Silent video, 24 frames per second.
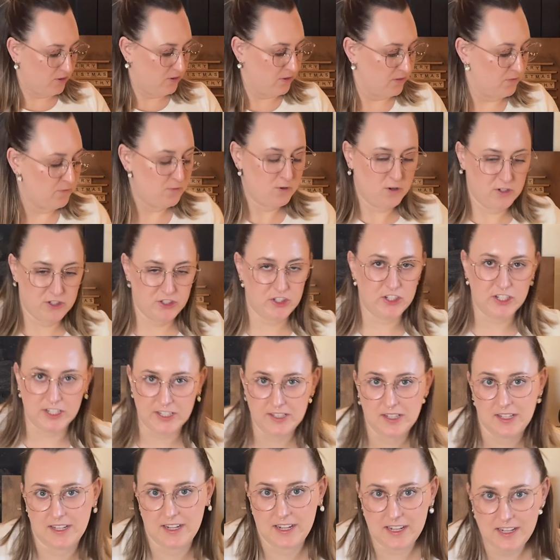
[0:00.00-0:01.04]

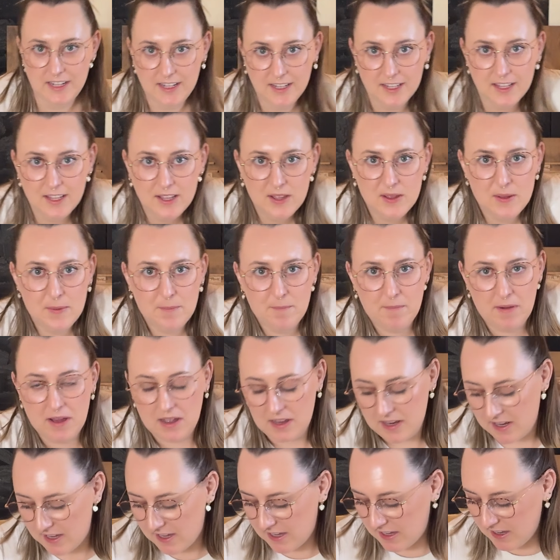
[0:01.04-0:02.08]
unfortunately,
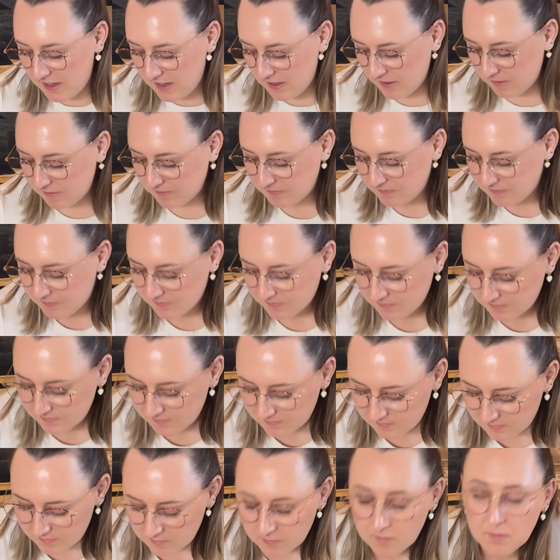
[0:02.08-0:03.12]
my
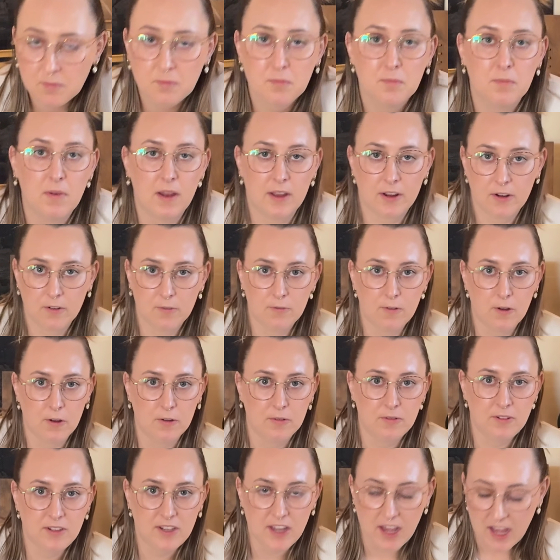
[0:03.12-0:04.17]

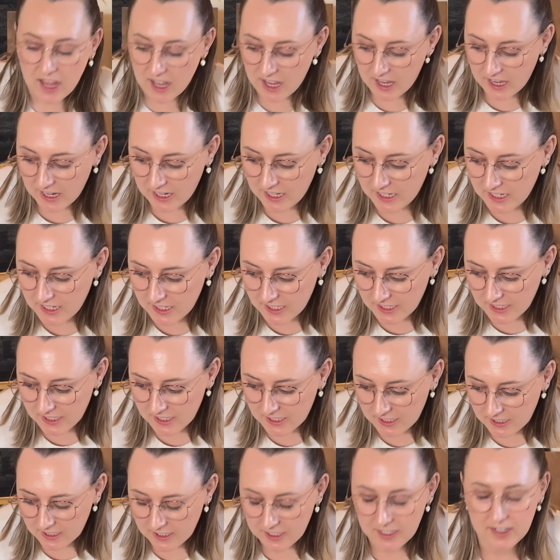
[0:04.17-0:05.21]
microphone died,
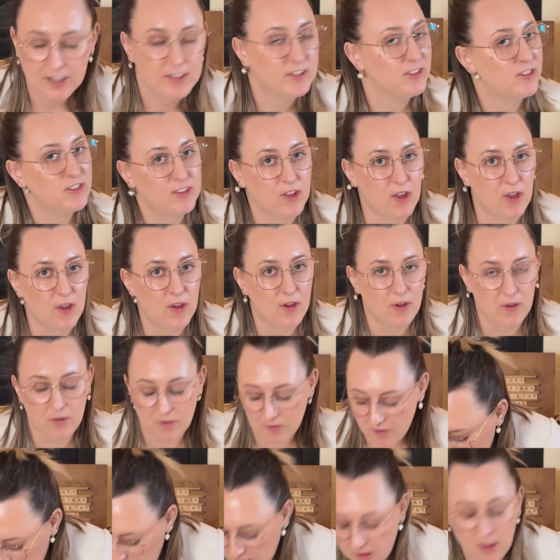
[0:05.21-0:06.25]
and so
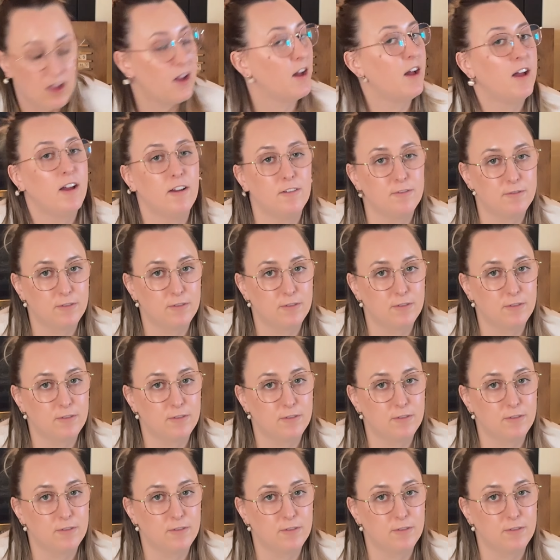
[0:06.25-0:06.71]
a lot of